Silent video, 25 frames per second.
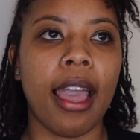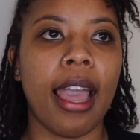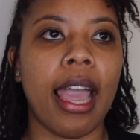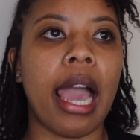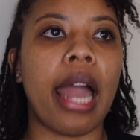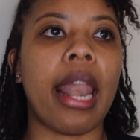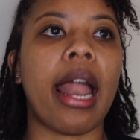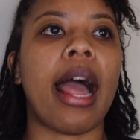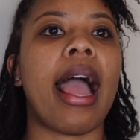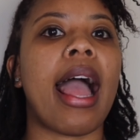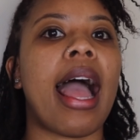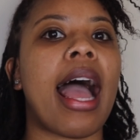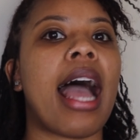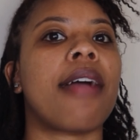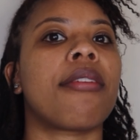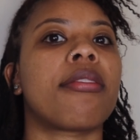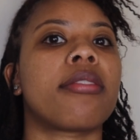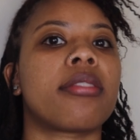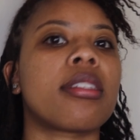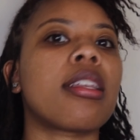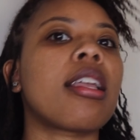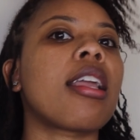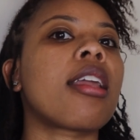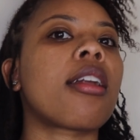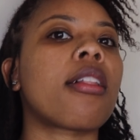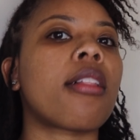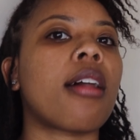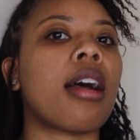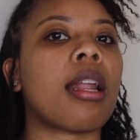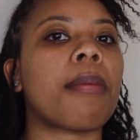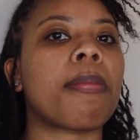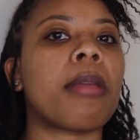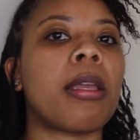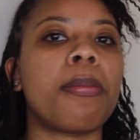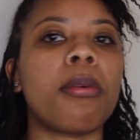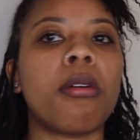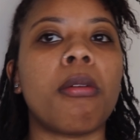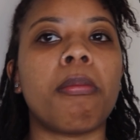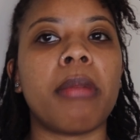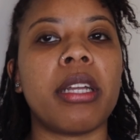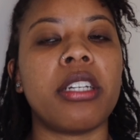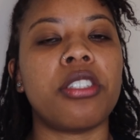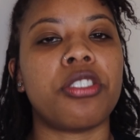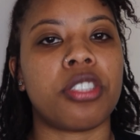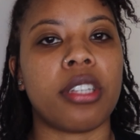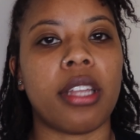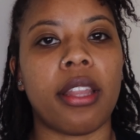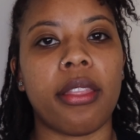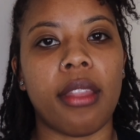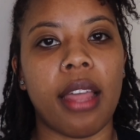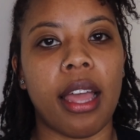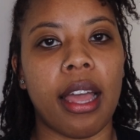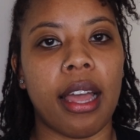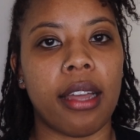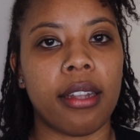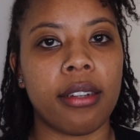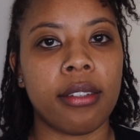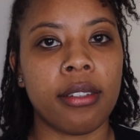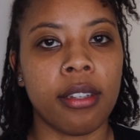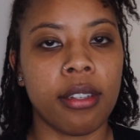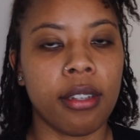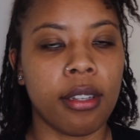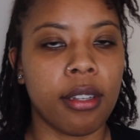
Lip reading: and I have seen a lot of people mention that,